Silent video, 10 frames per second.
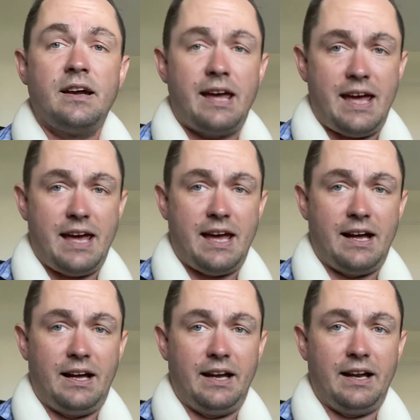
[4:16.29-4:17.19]

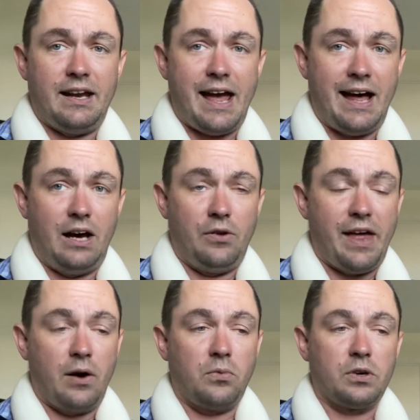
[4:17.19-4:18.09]
and how
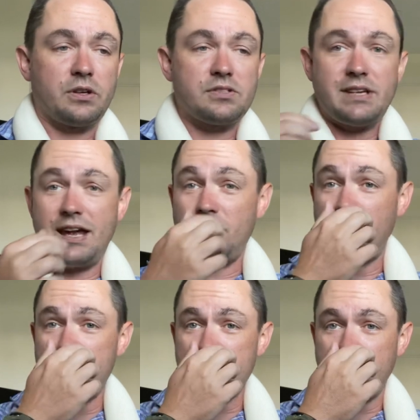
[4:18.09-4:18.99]
that works. And
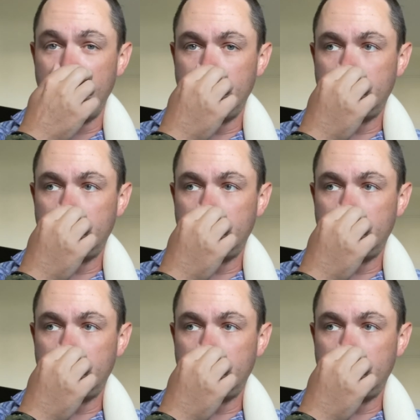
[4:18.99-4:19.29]
honestly,